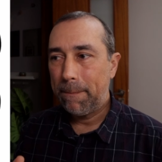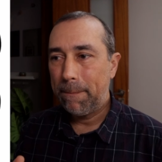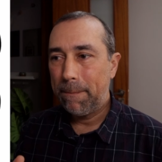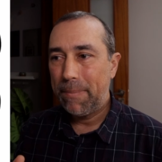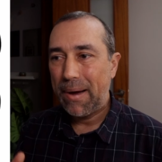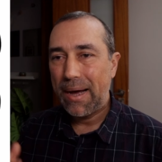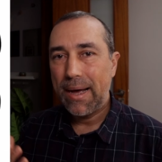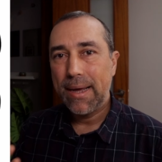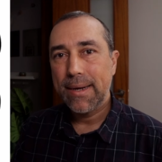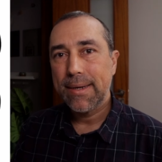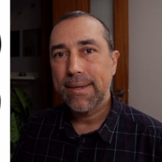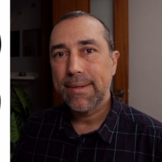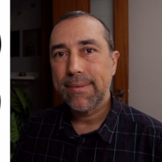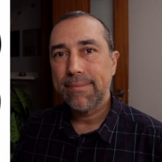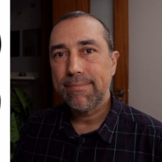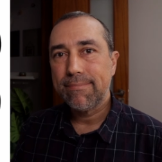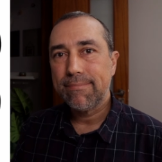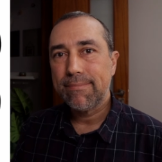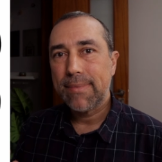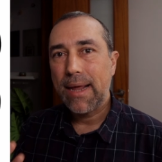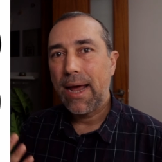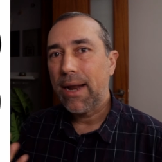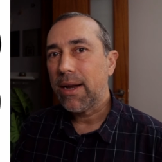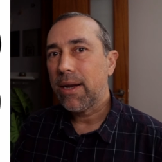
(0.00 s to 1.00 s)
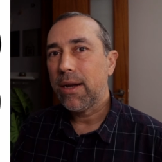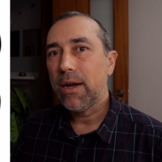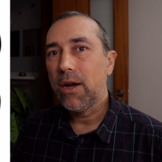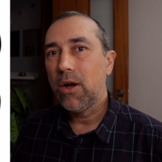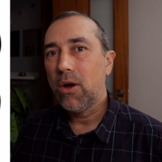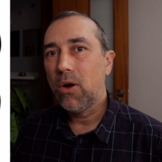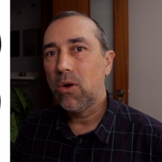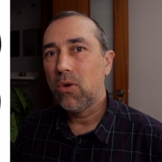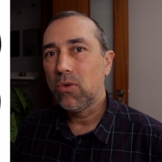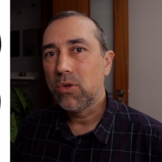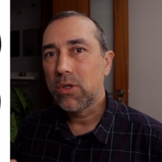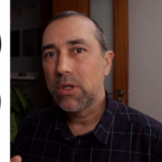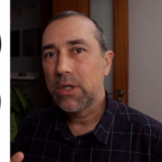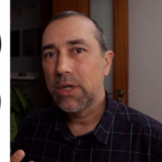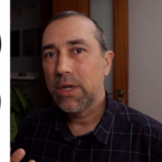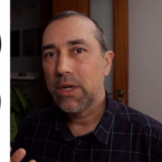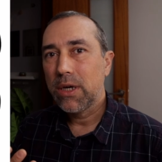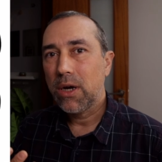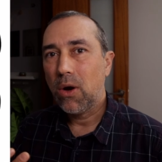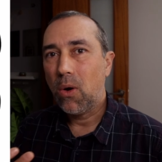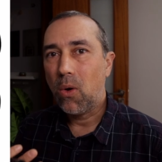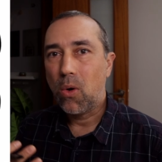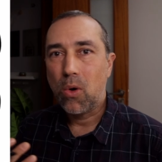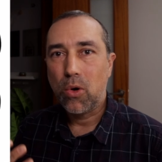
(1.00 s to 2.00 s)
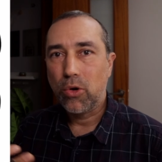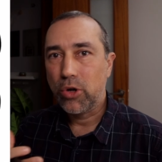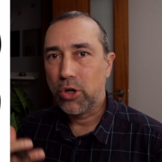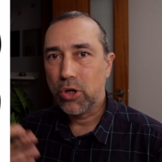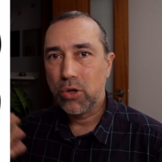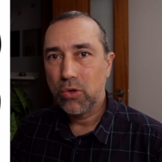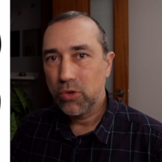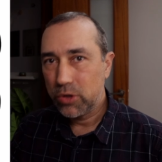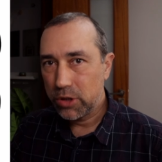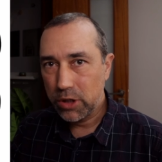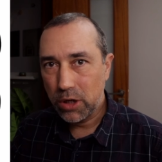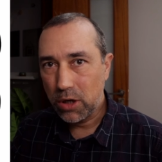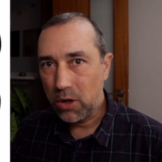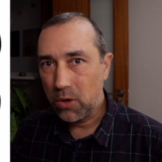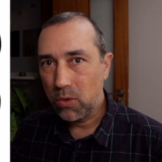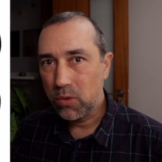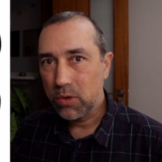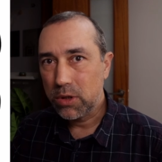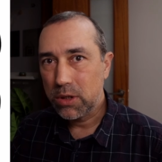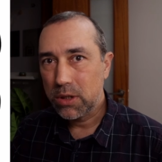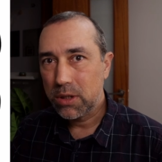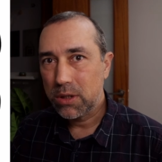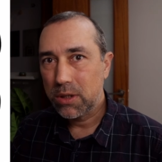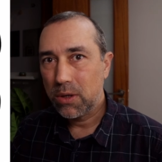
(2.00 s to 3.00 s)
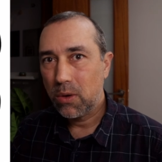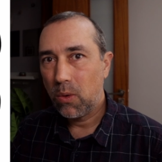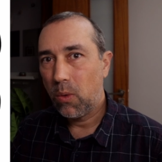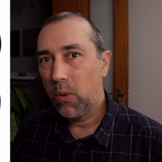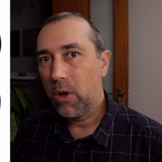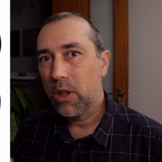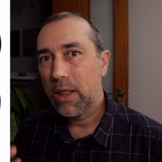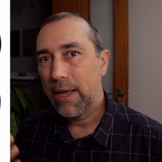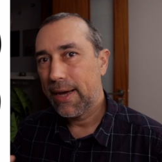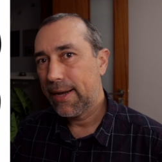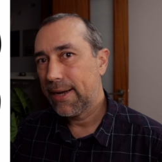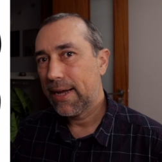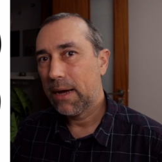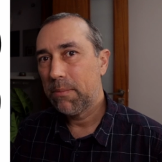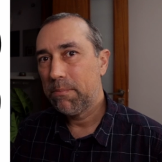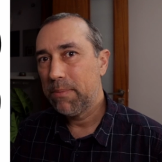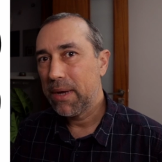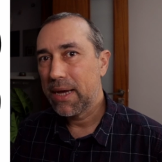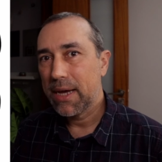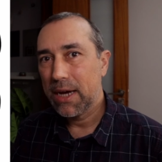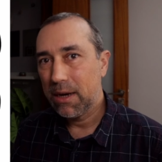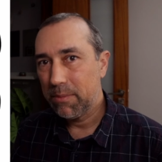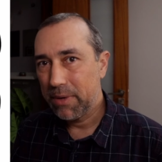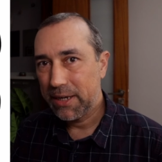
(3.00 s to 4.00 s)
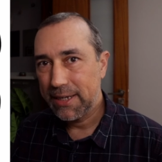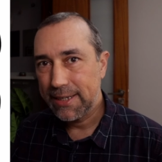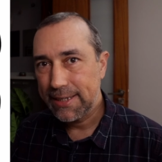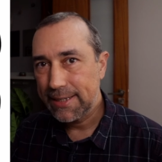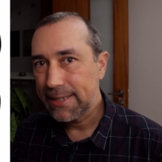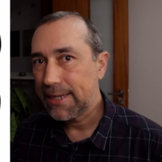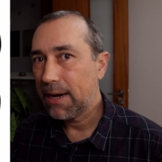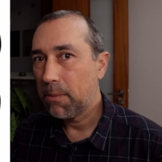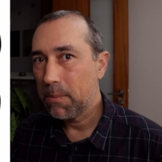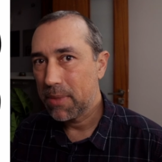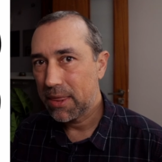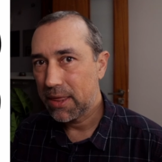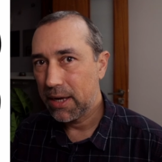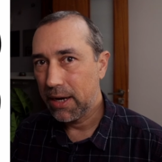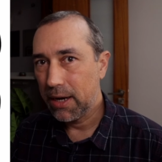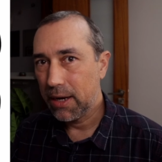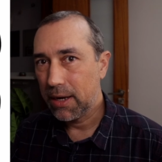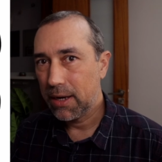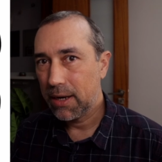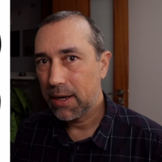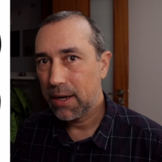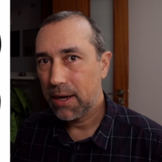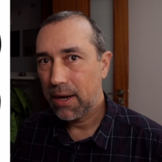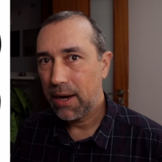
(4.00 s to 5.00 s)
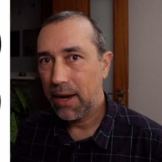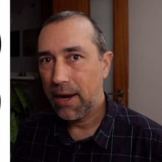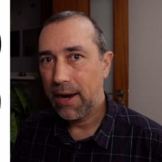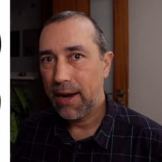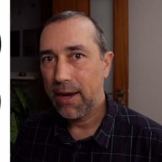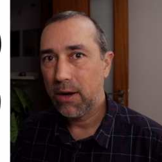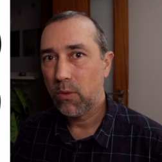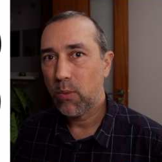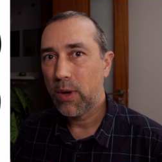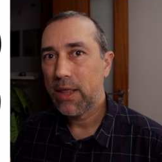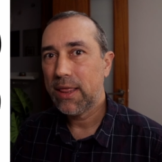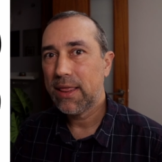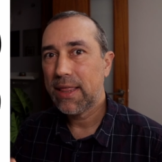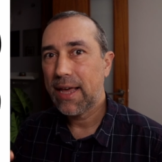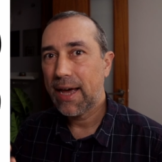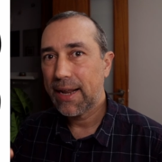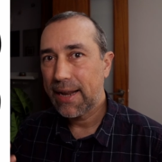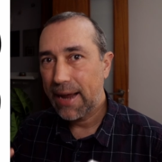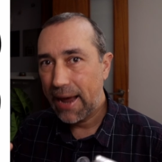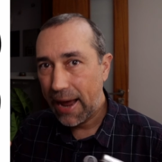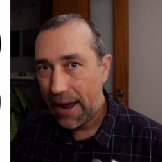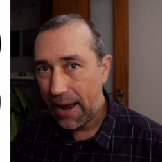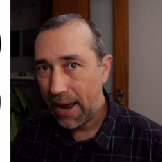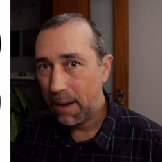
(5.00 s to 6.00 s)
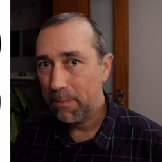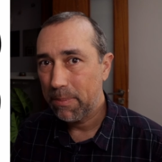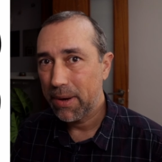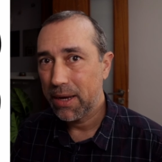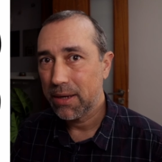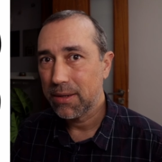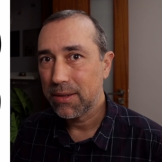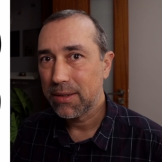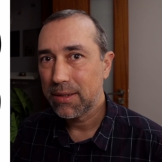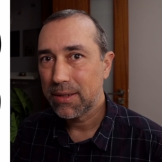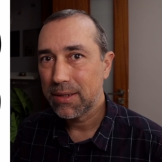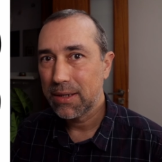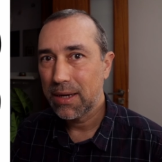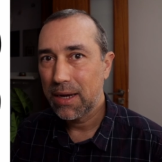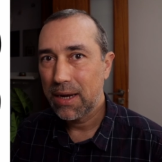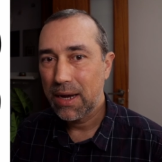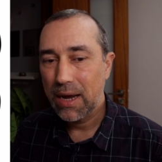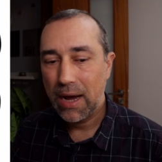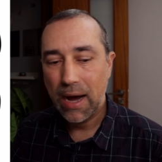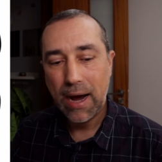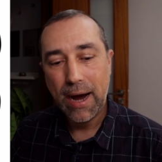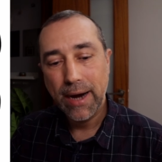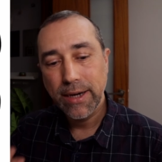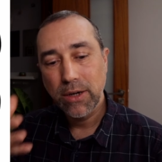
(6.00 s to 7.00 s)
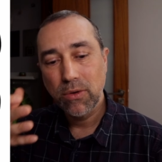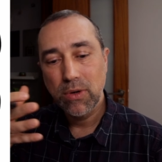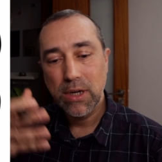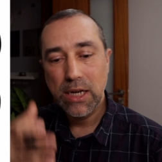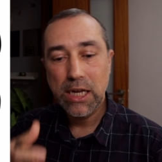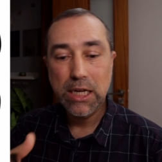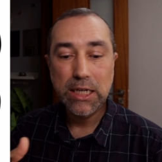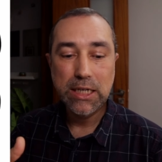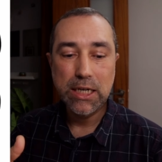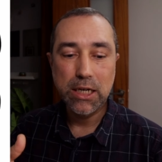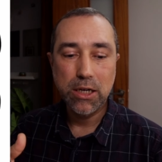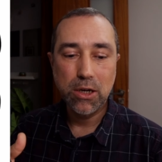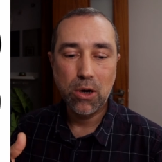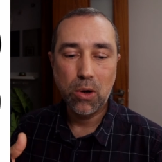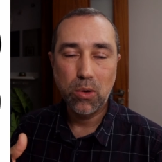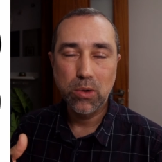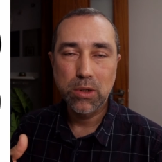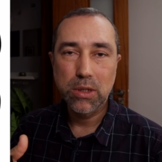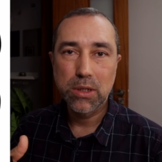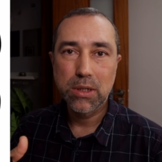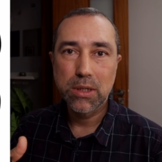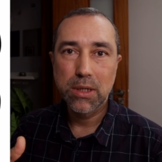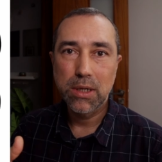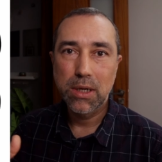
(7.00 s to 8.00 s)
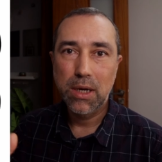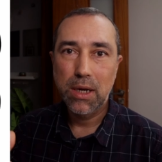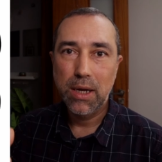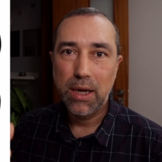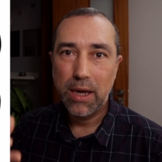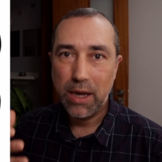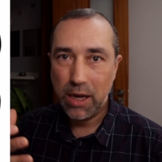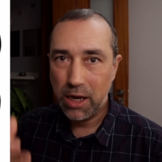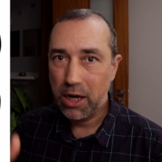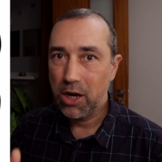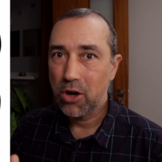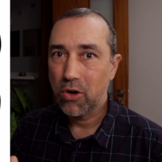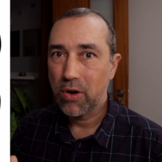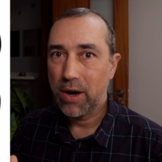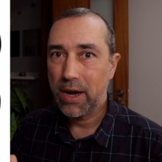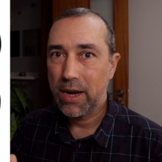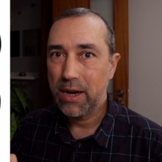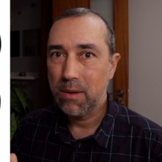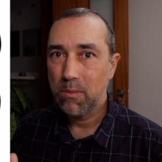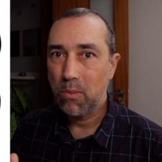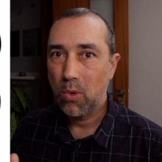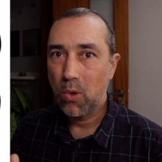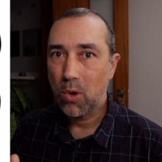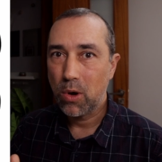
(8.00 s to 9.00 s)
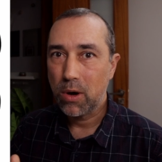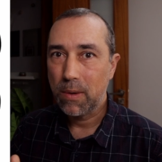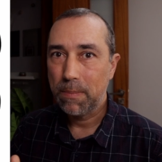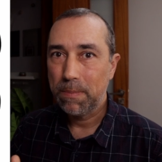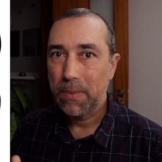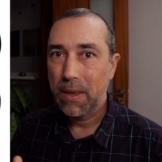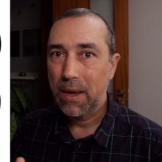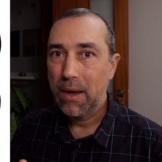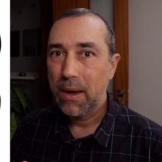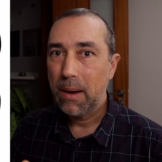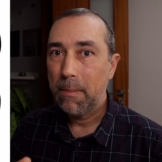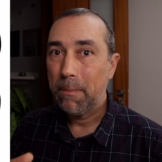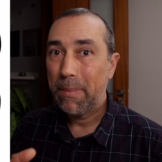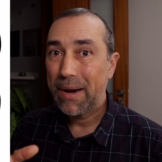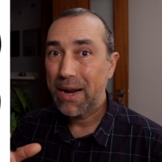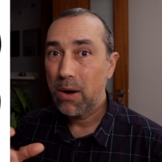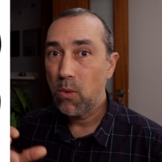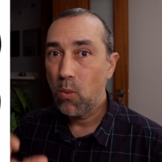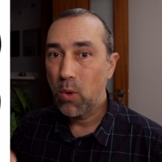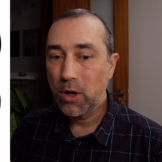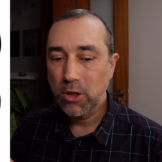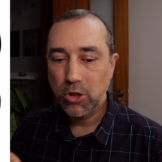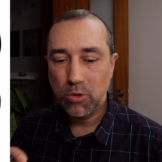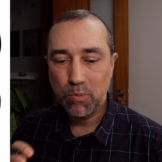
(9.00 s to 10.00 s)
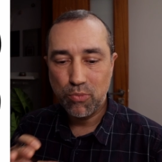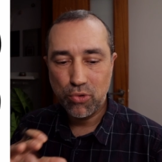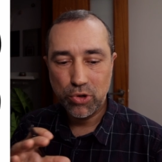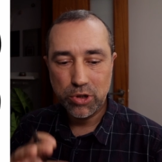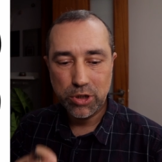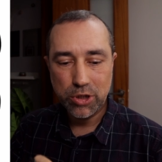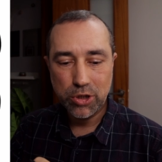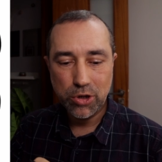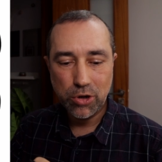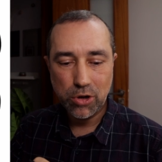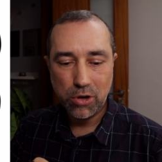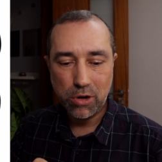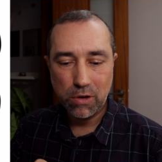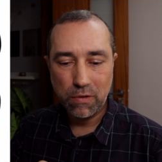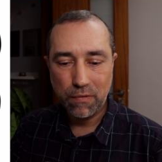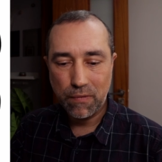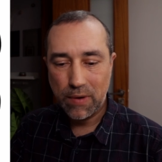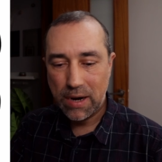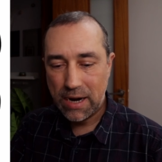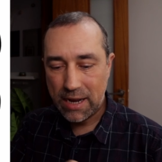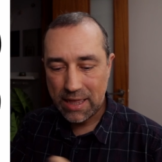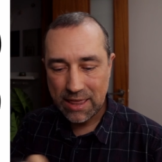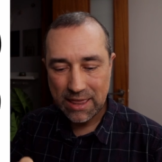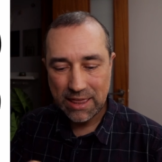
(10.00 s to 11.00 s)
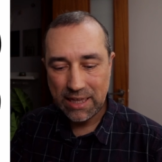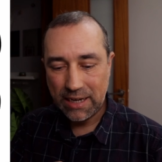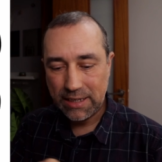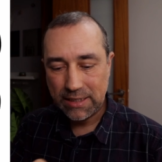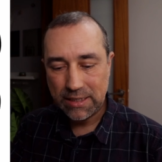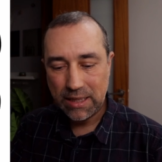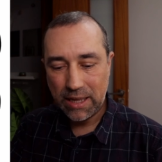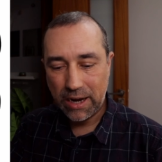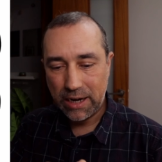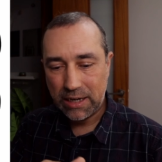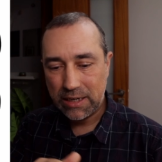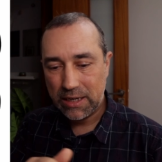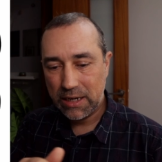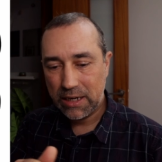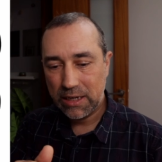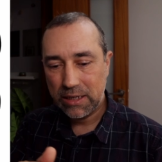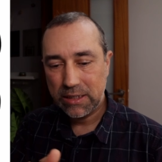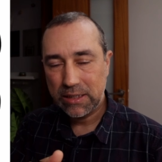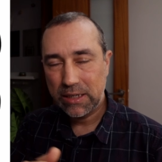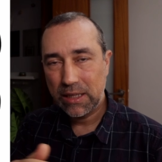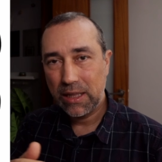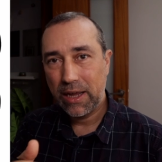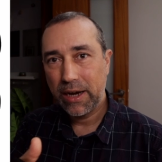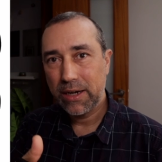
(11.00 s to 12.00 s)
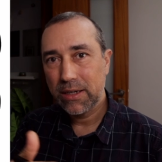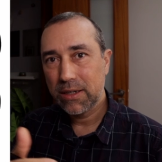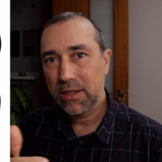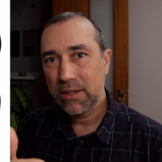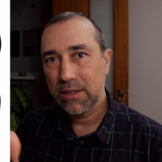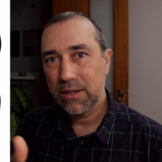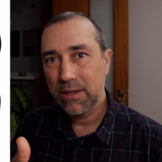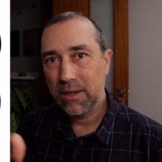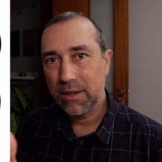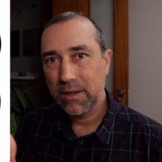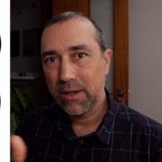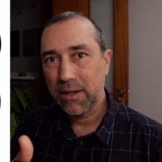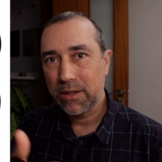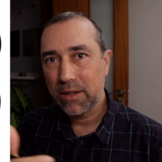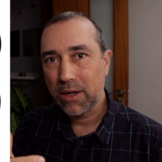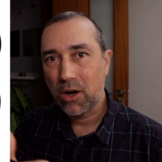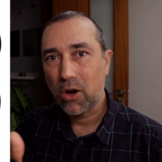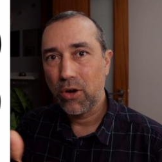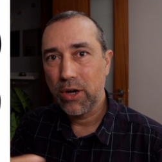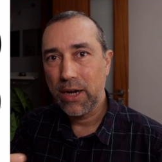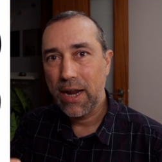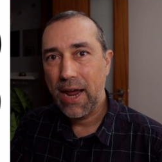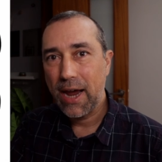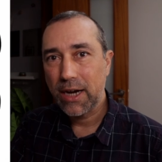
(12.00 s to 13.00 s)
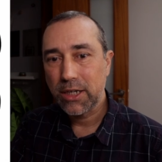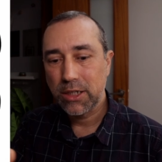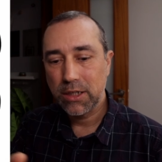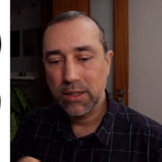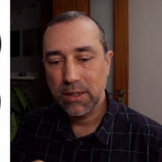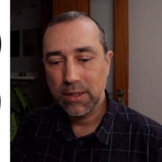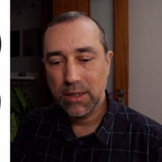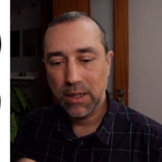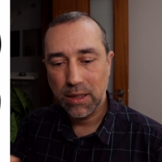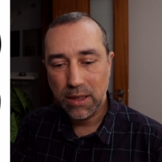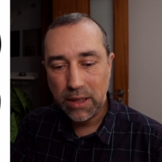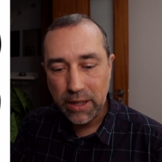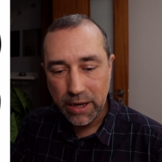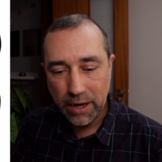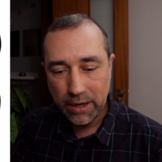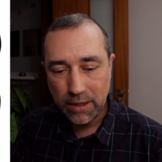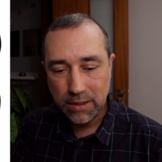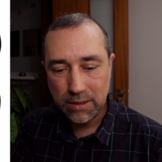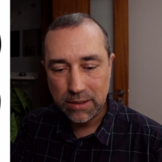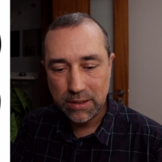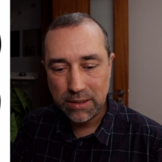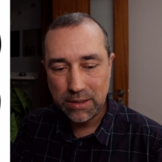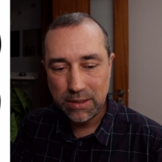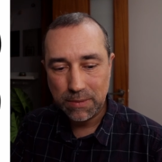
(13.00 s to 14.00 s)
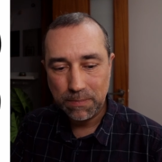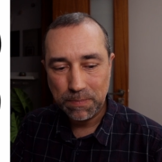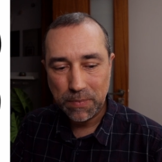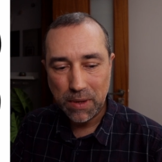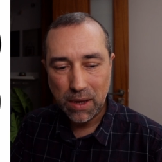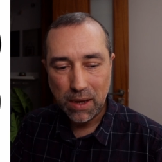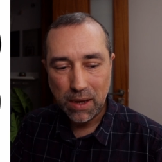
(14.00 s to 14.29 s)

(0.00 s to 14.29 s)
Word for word: But that note or those nodes will end up becoming something. And when that happens, I don't need the nodes here anymore. But I want to preserve things like this, like the connection, the links.